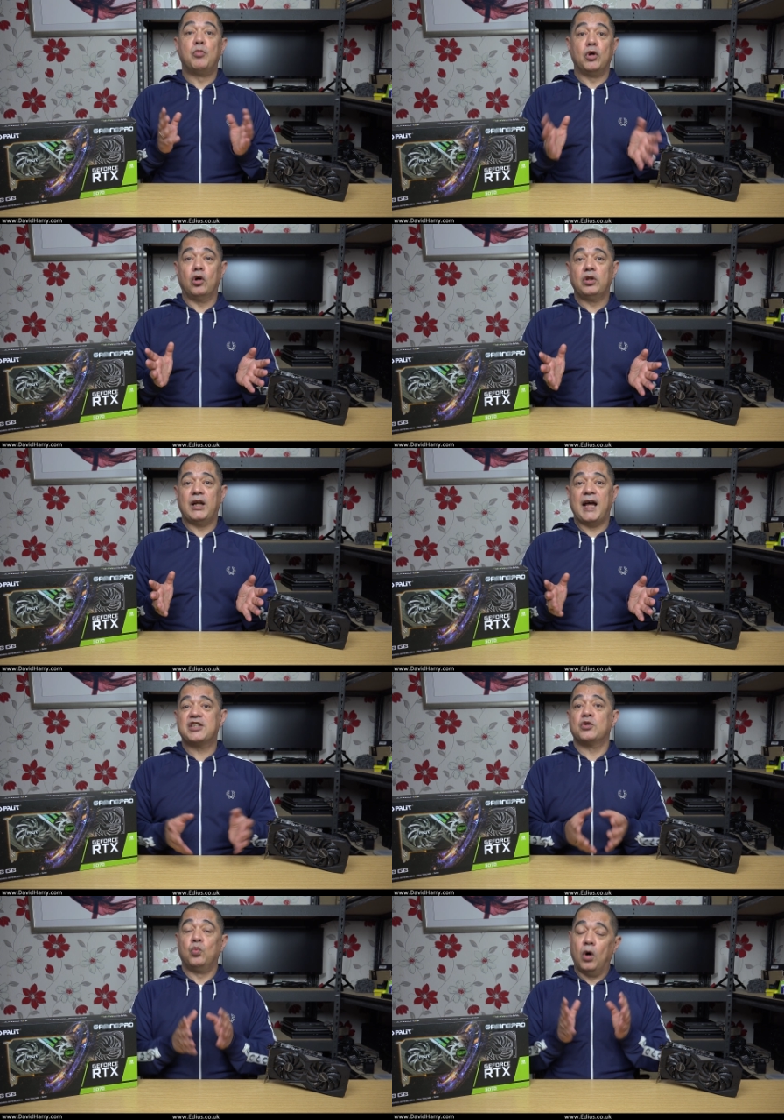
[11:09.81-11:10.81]
But
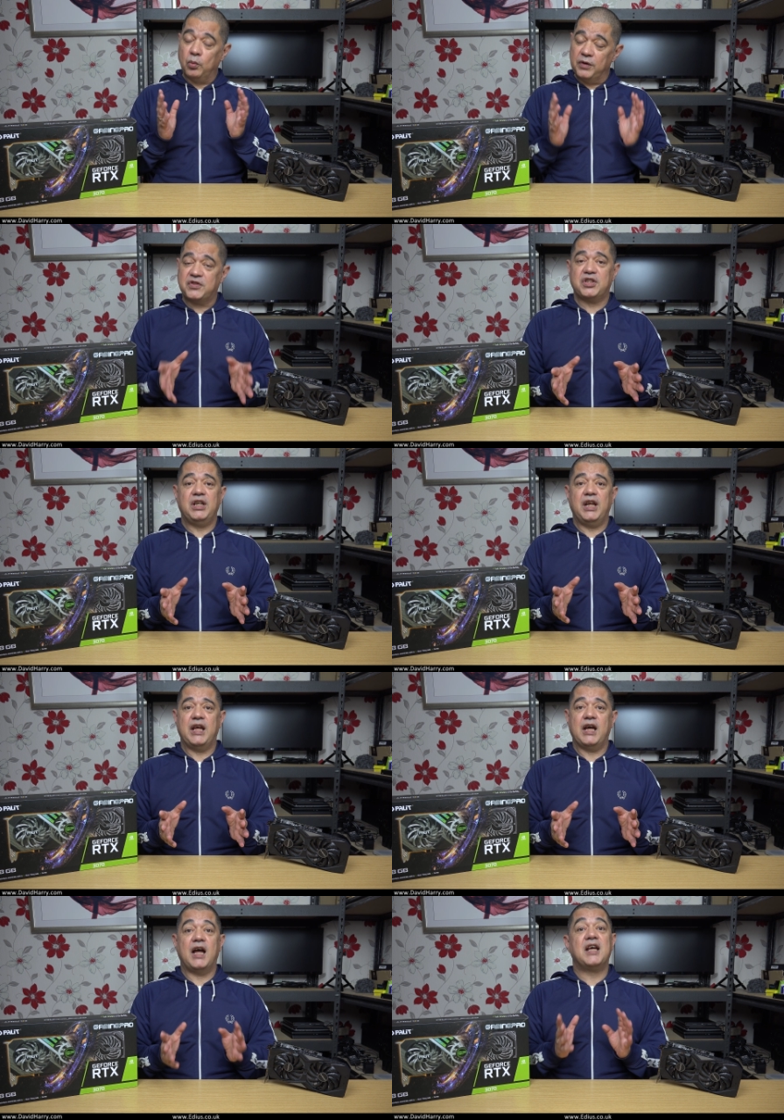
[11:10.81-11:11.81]
nonetheless, what we've seen
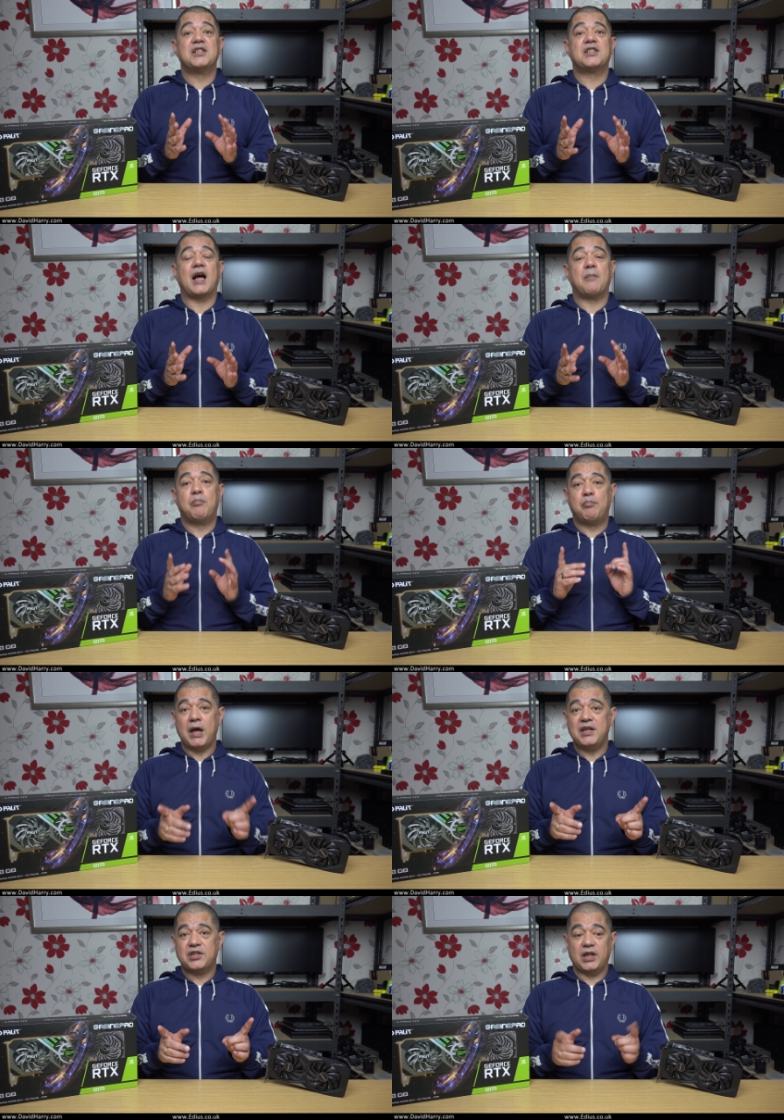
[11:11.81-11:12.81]
here is that
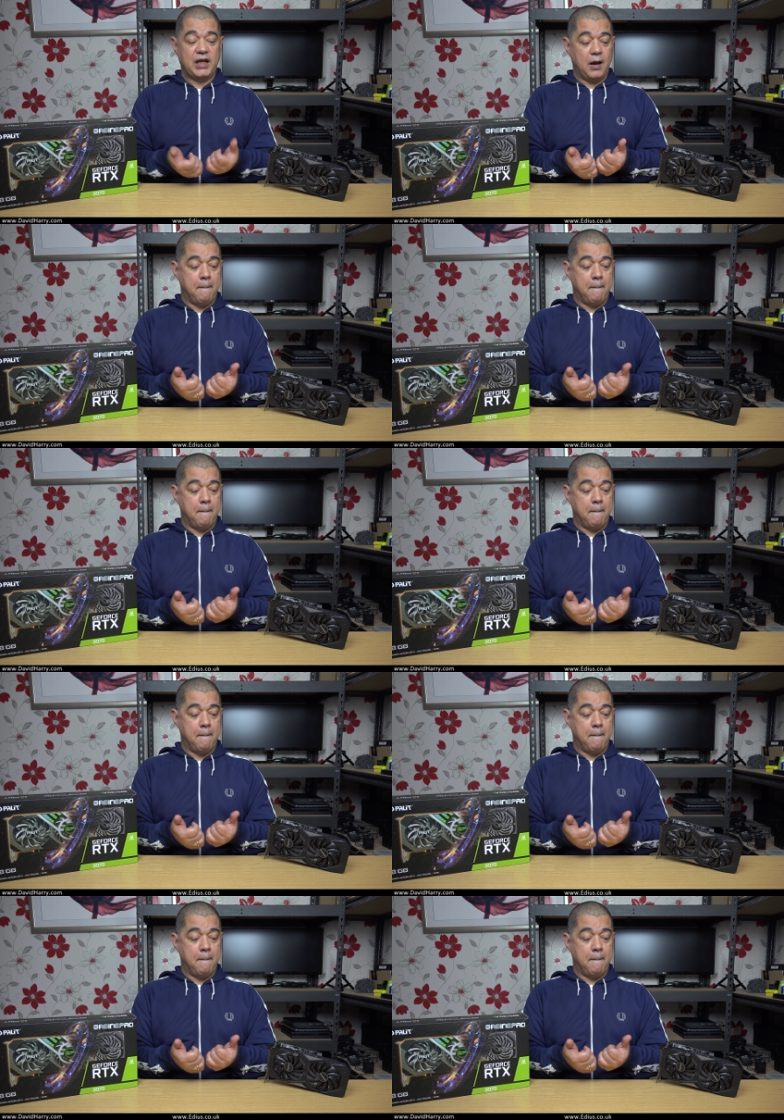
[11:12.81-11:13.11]
basically,